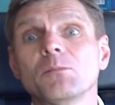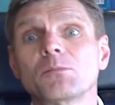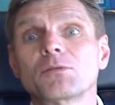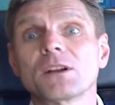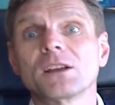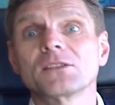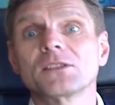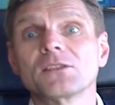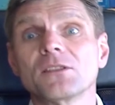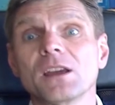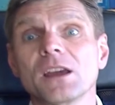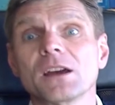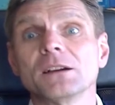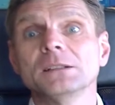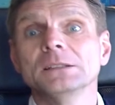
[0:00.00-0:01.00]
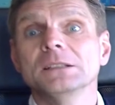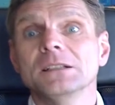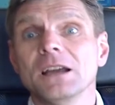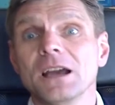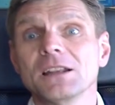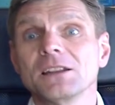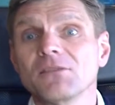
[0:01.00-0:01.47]
present there,
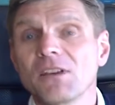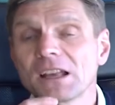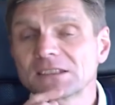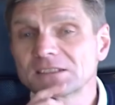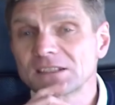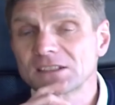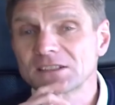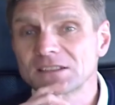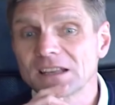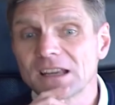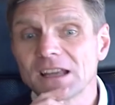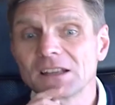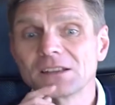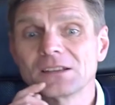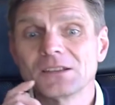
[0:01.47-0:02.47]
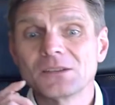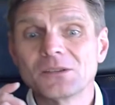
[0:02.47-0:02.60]
an investor said,